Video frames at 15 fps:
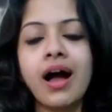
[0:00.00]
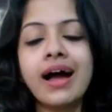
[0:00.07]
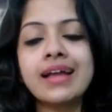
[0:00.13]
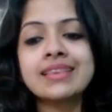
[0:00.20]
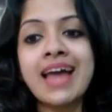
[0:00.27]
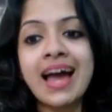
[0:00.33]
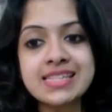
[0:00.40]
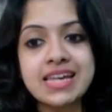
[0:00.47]

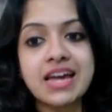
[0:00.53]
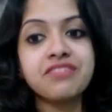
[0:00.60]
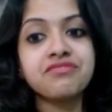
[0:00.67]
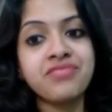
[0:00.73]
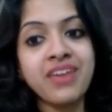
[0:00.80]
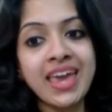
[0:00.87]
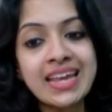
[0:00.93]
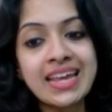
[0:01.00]
that
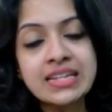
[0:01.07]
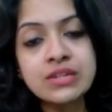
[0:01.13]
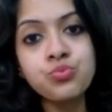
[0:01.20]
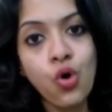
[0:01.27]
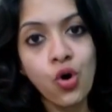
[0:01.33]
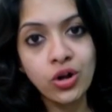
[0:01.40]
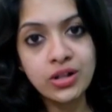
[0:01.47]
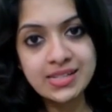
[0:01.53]
vein
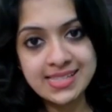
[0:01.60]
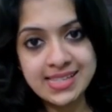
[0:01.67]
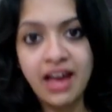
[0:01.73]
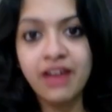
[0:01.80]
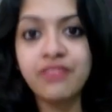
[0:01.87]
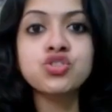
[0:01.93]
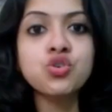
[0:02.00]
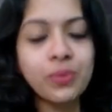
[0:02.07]
walls
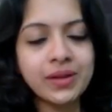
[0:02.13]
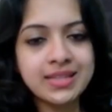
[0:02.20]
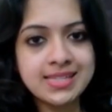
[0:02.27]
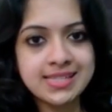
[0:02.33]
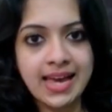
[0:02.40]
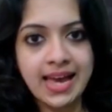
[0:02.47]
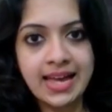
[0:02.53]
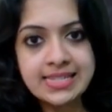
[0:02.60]
have to
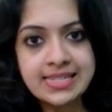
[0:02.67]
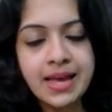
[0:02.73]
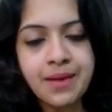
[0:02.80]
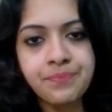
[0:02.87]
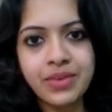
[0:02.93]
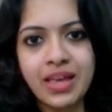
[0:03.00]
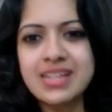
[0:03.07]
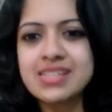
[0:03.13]
withstand
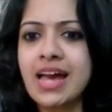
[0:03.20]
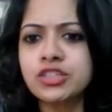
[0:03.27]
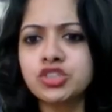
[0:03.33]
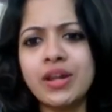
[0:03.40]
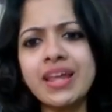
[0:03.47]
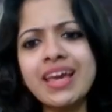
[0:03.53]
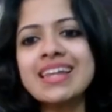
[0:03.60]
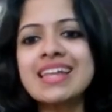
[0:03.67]
is
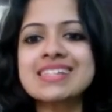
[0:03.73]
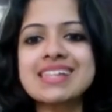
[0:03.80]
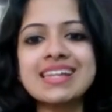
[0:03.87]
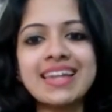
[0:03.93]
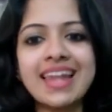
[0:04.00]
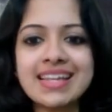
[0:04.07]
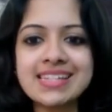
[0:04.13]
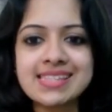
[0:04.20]
actually a little
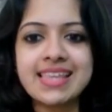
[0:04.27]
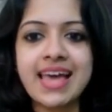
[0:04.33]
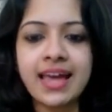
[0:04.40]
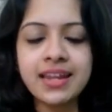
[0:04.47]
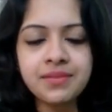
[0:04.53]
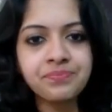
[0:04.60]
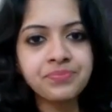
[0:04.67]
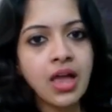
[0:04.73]
less
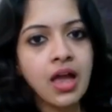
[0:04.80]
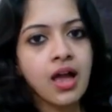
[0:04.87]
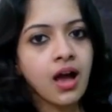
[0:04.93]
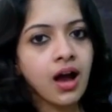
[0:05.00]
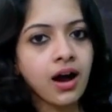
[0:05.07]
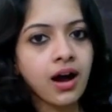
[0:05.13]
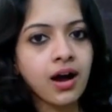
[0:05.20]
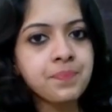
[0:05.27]
than
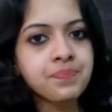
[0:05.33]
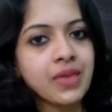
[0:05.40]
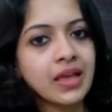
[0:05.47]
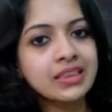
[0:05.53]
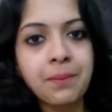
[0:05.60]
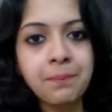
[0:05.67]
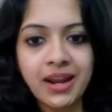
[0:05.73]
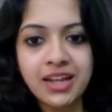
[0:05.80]

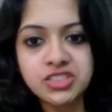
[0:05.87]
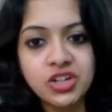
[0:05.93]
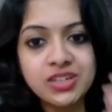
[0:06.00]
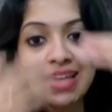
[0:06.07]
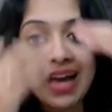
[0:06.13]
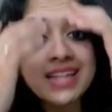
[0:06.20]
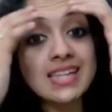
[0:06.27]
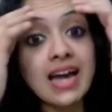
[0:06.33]
the pressure that